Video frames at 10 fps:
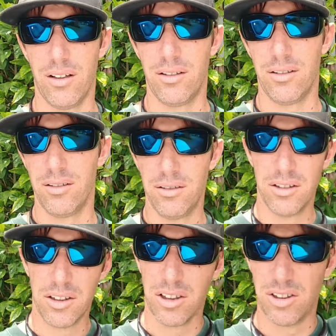and
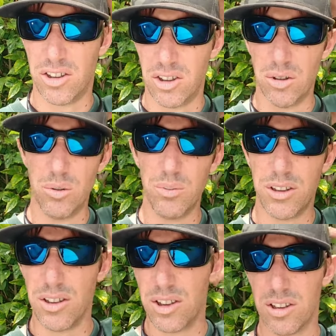
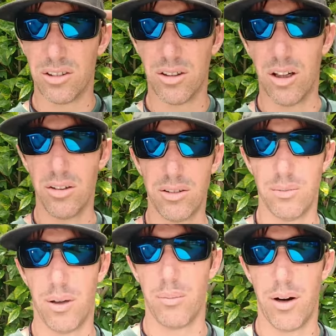consumes and just grows
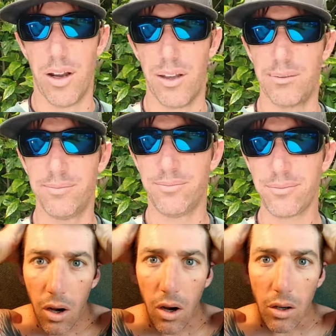in my brain.
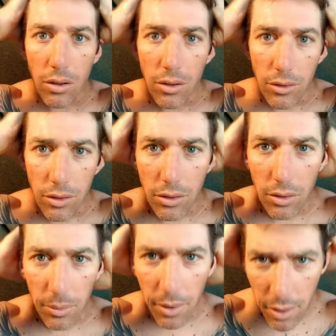Oh,
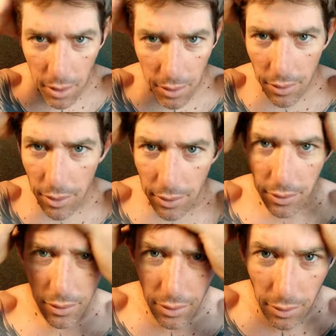YouTube, what are
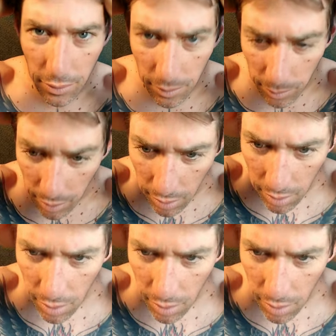you doing to me?